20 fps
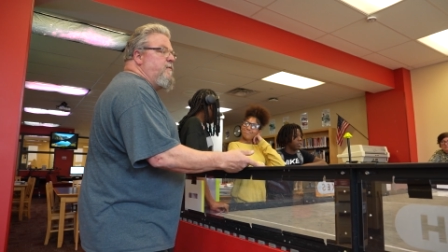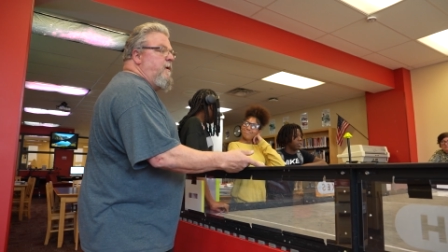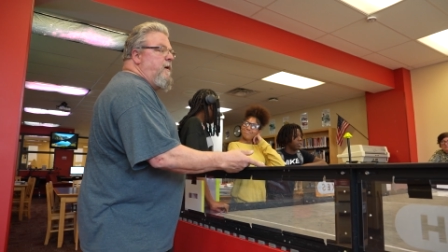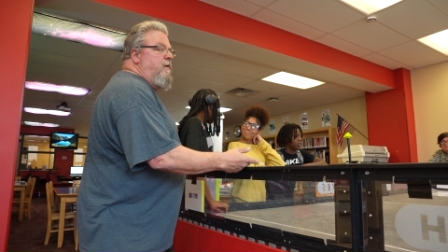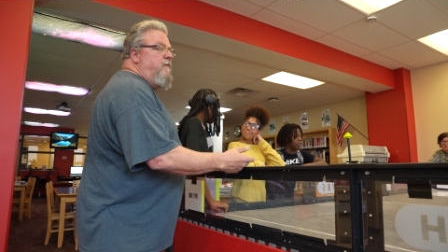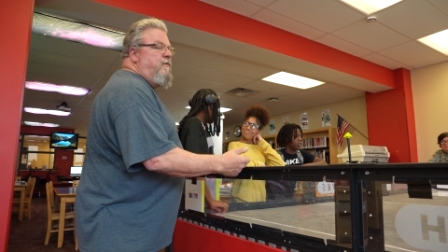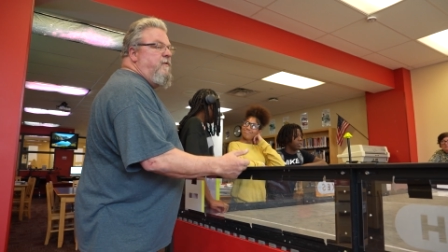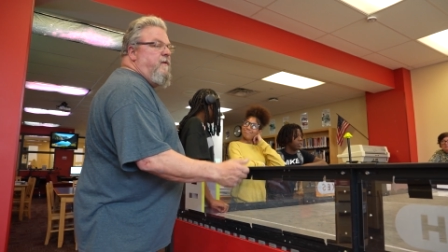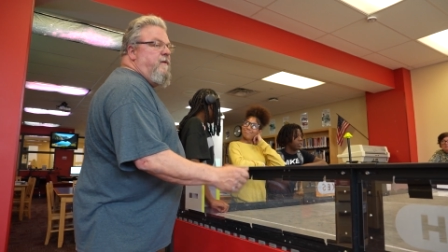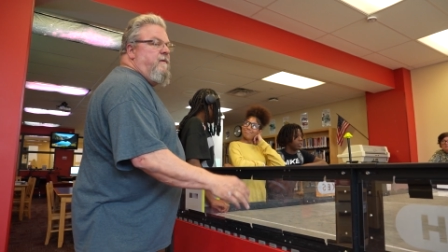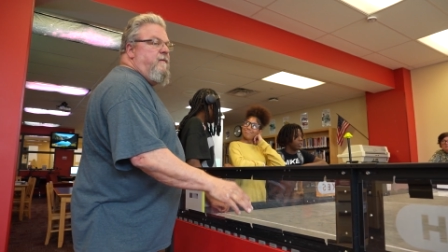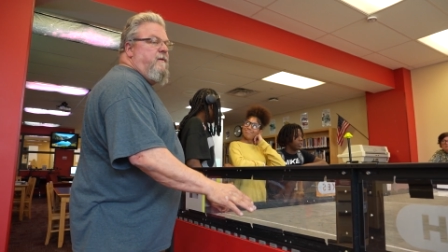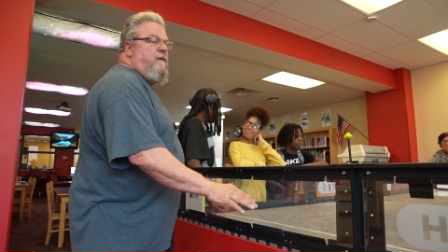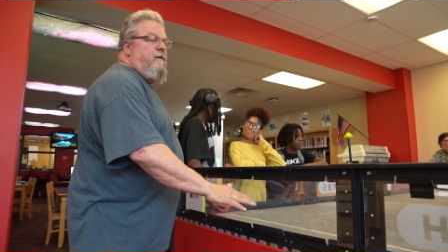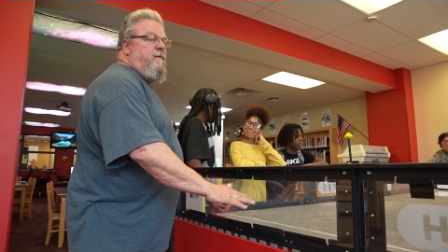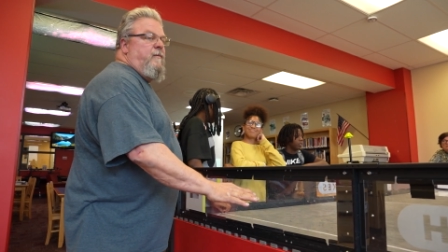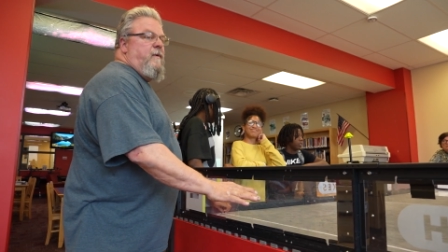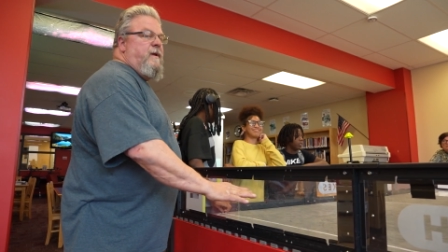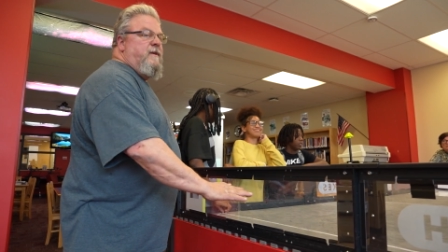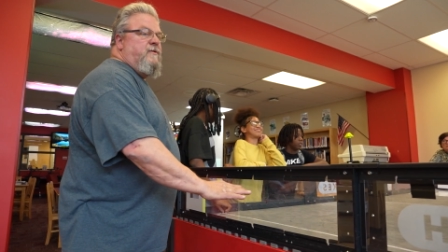This is my
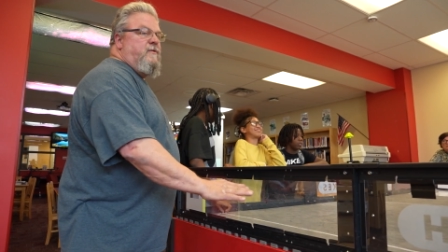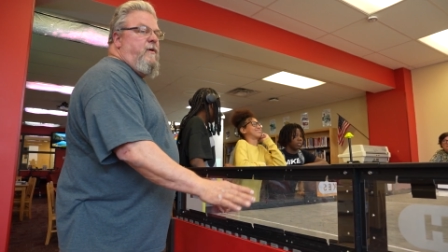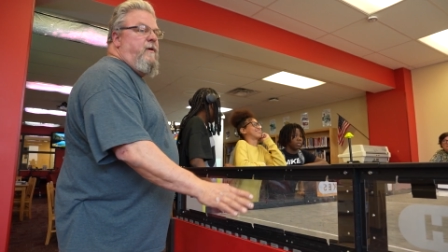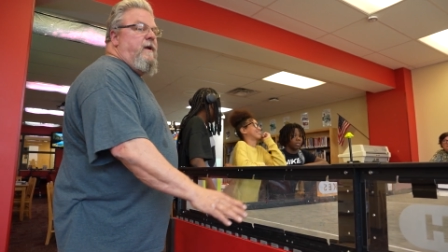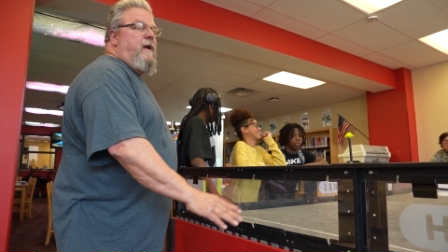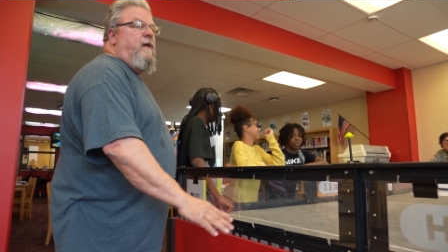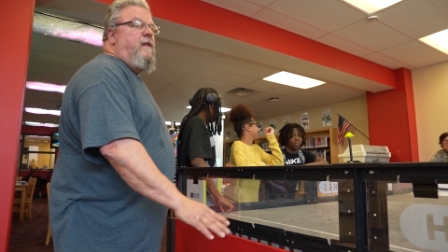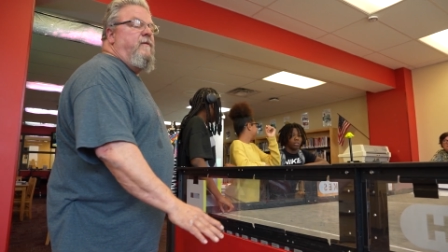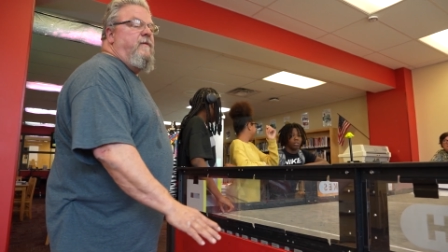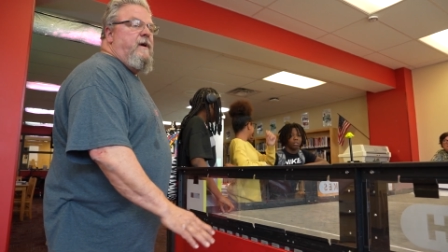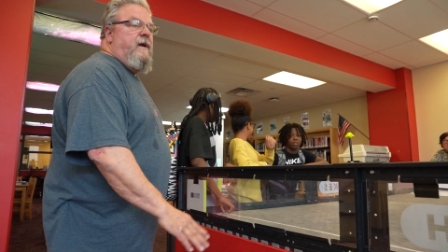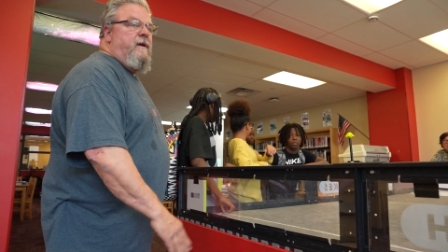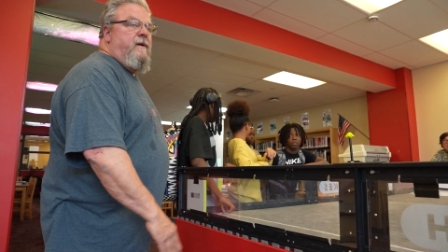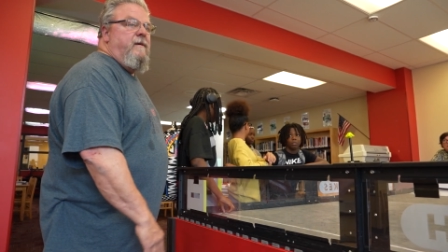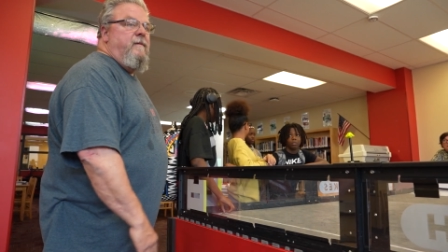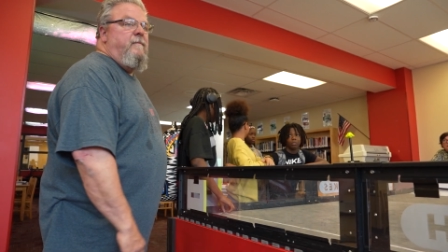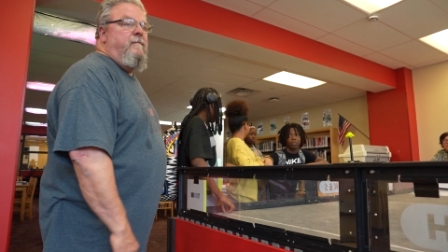favorite class to come to.